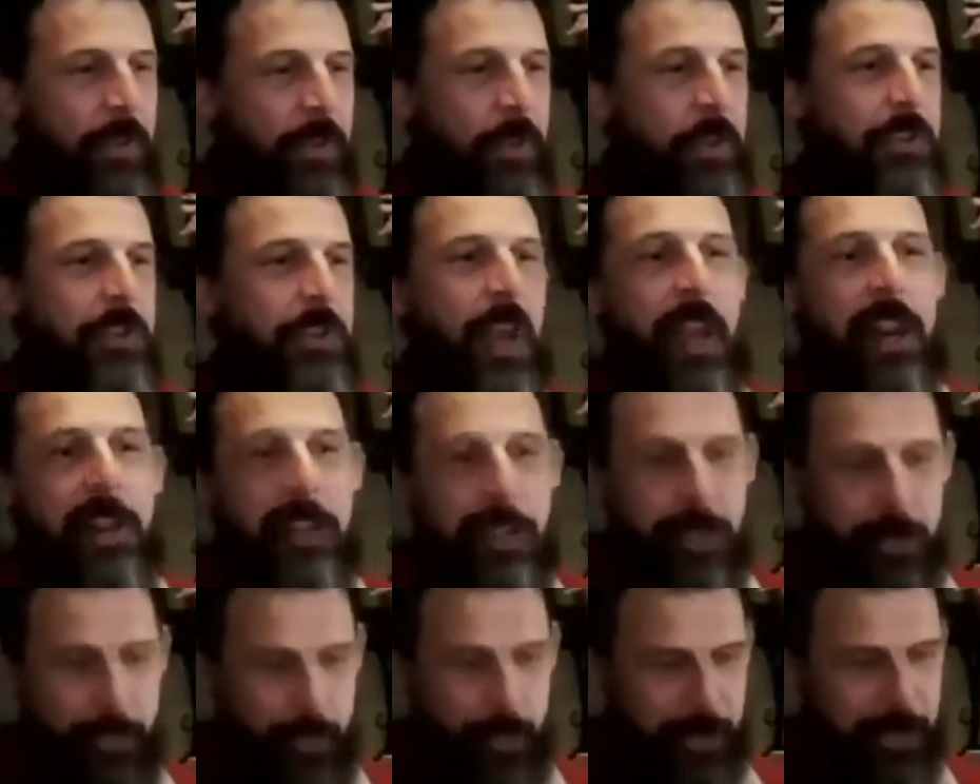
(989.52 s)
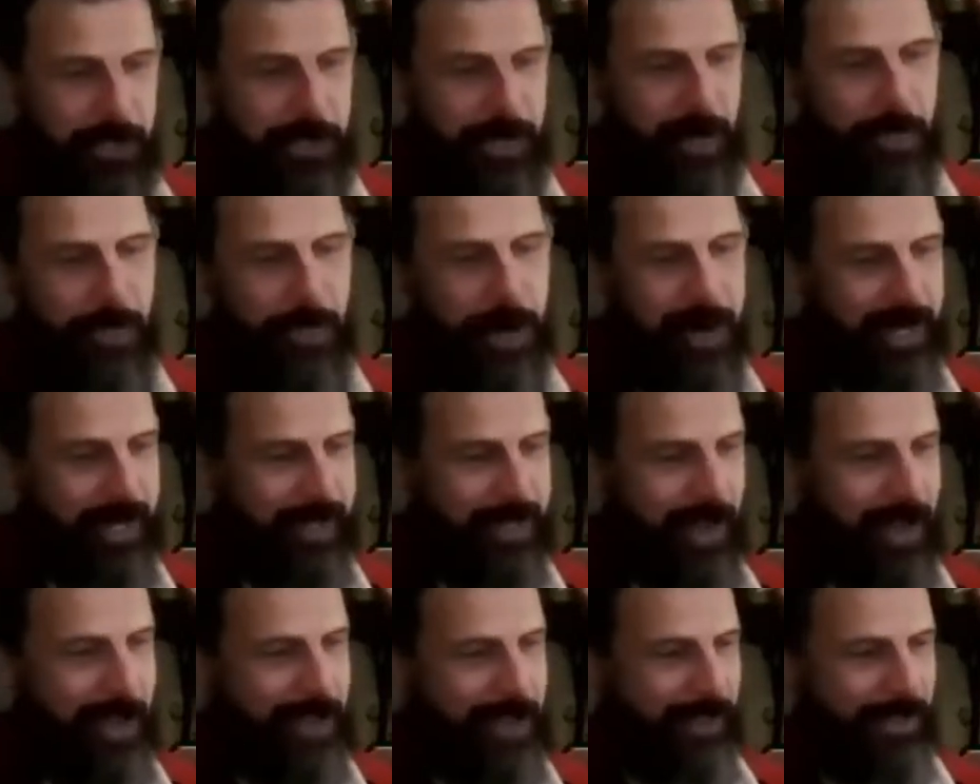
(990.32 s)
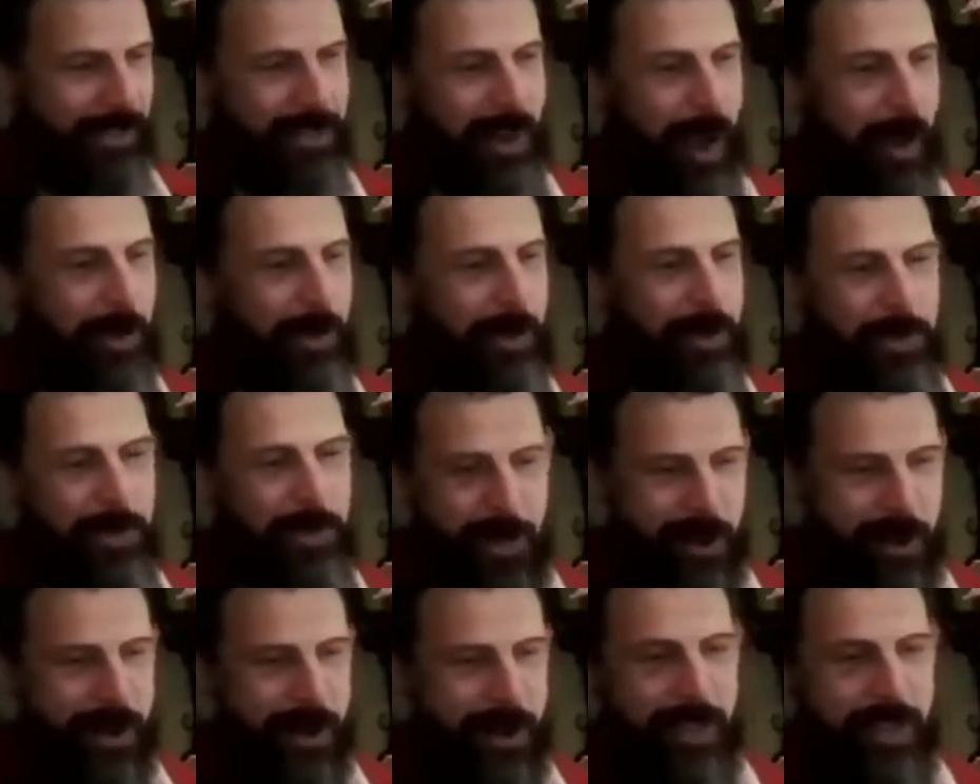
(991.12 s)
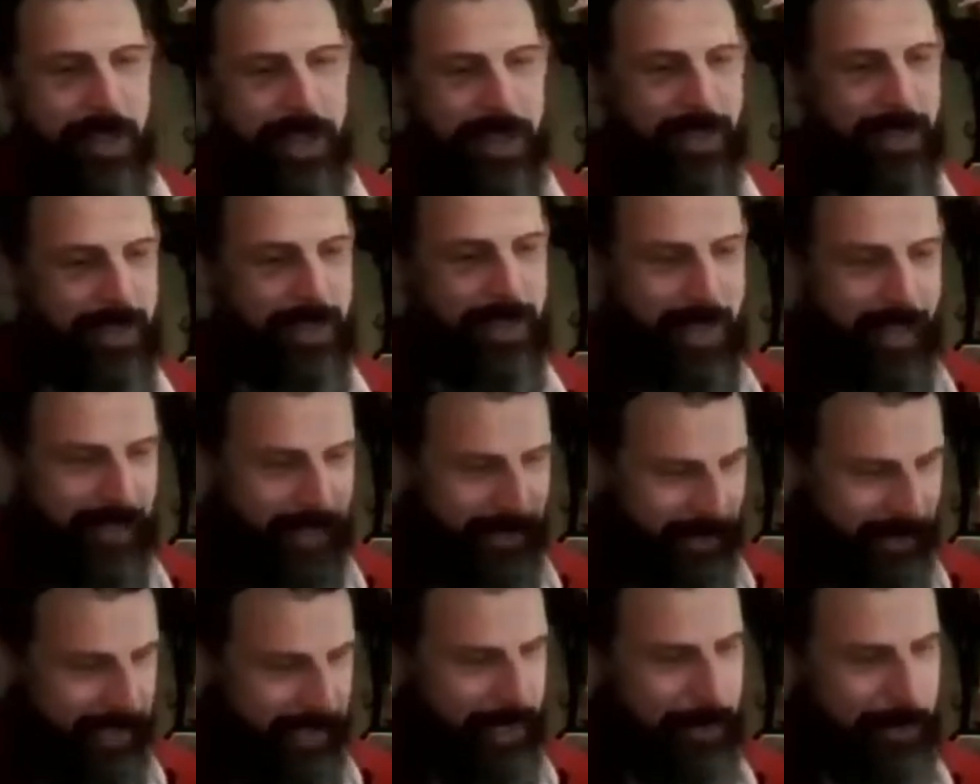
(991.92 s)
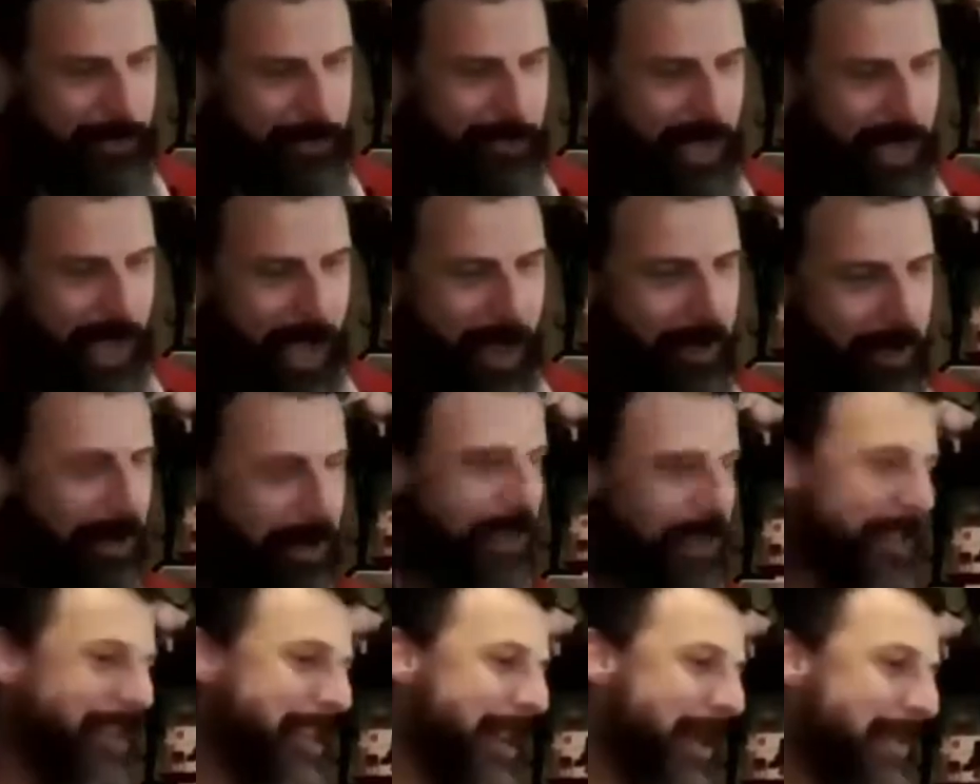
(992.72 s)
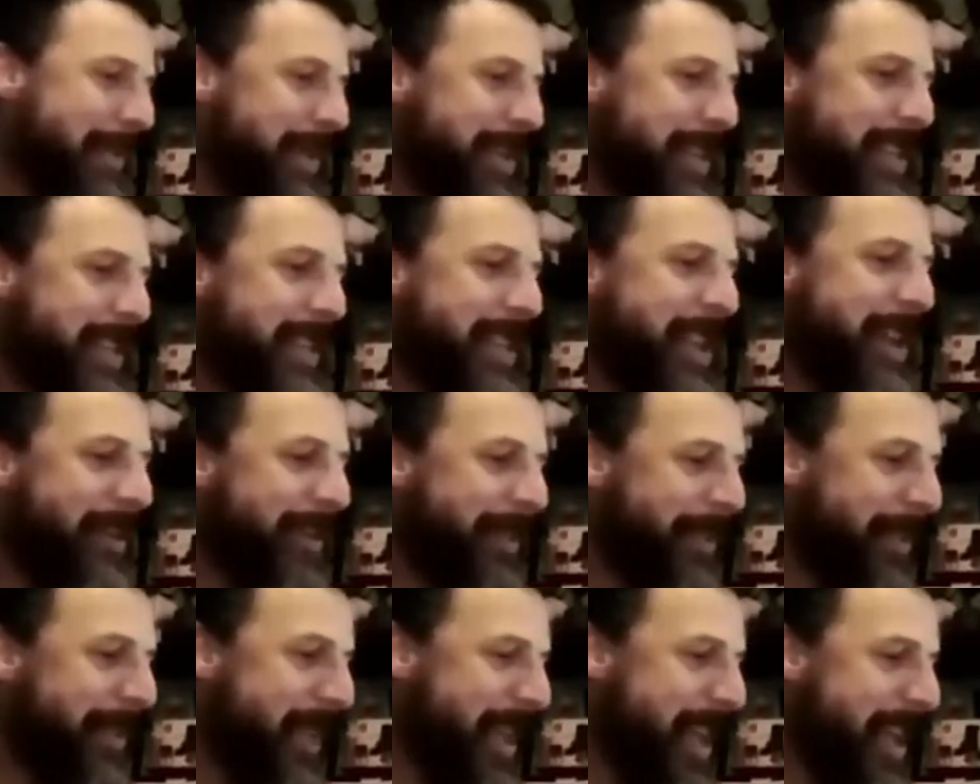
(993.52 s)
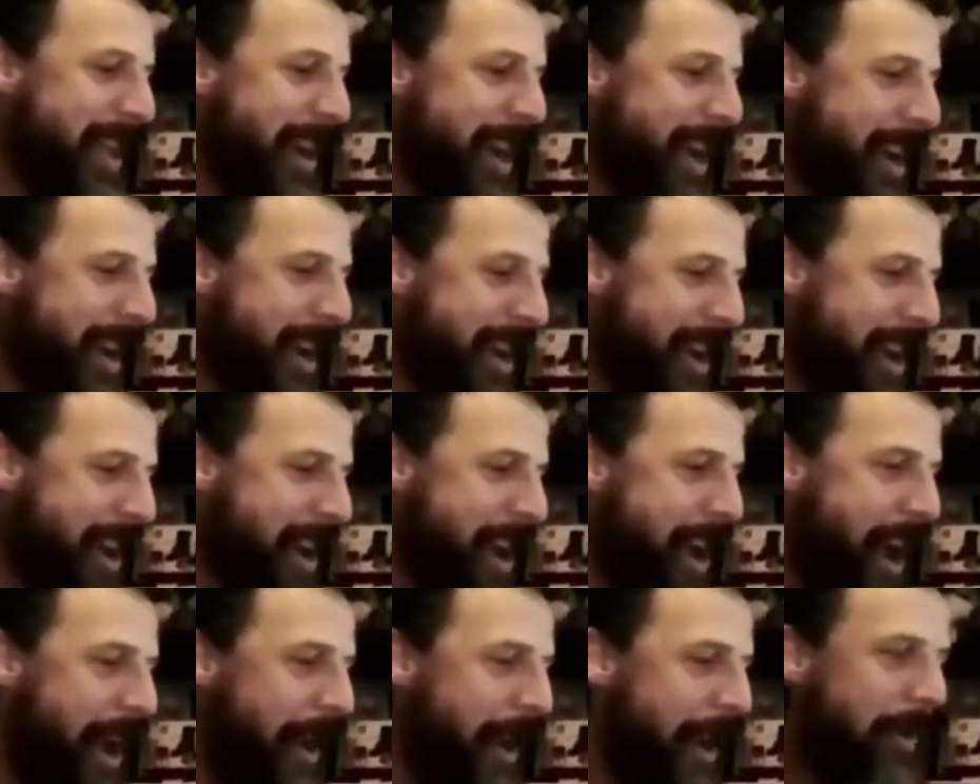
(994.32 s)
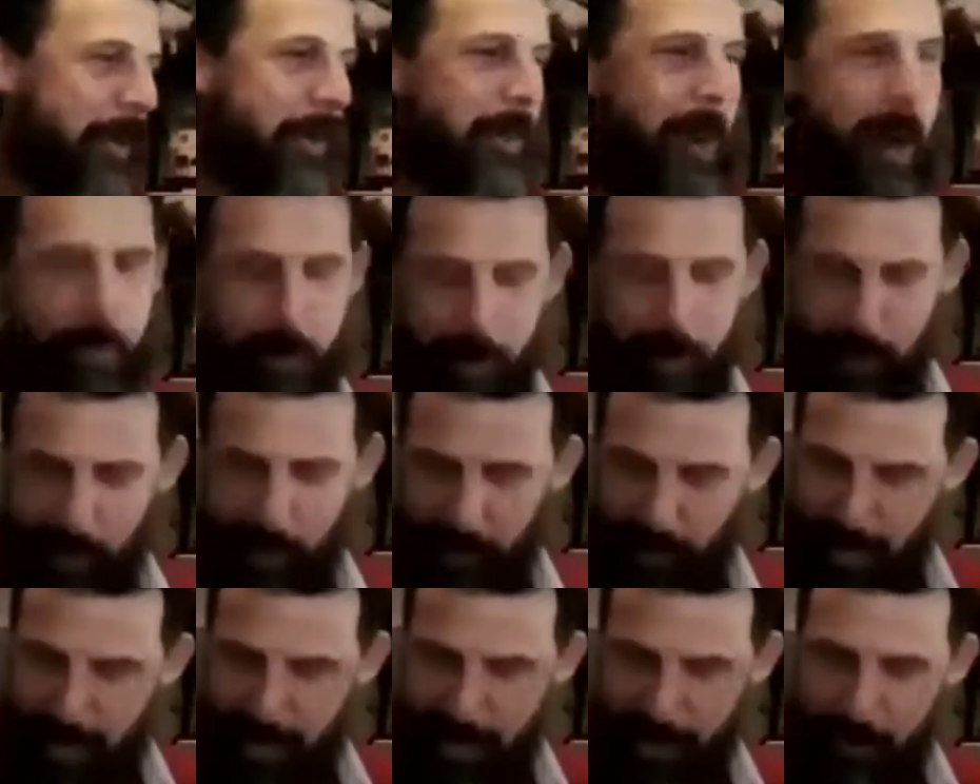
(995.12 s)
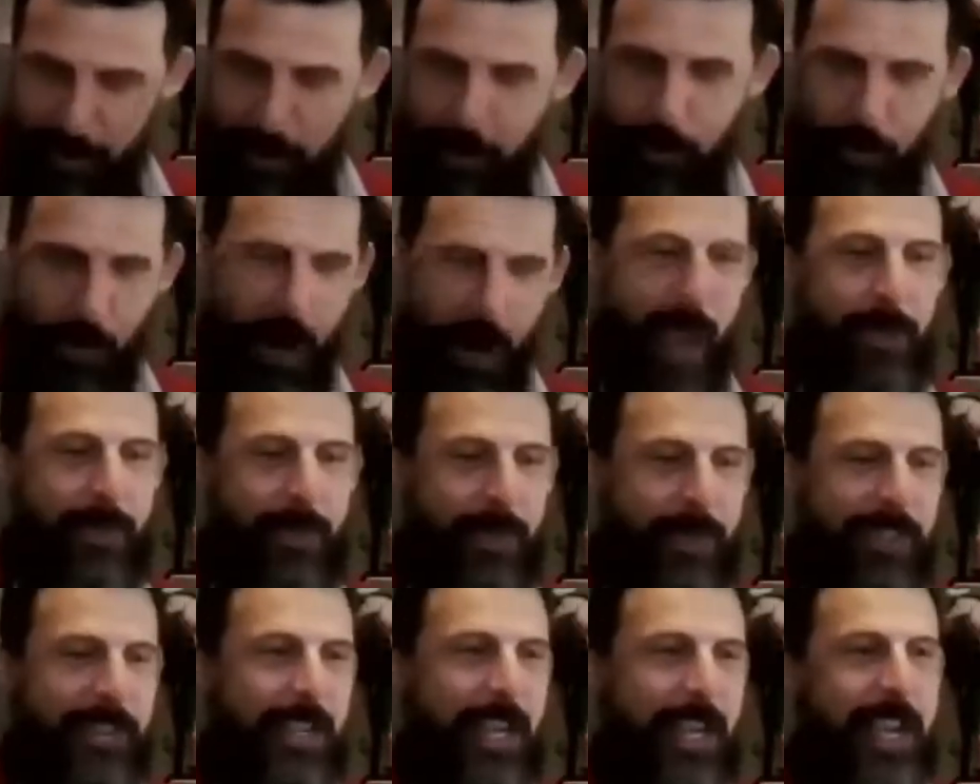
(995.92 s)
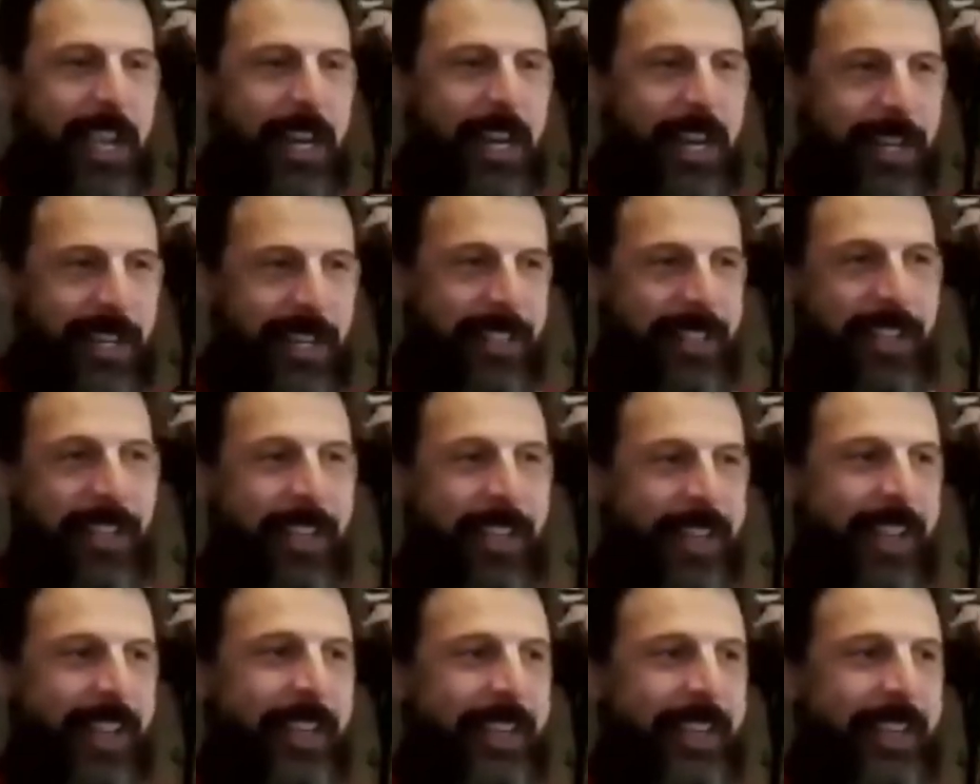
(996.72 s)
a specific Tom and Jerry that leaps out as something that I remember like gravitating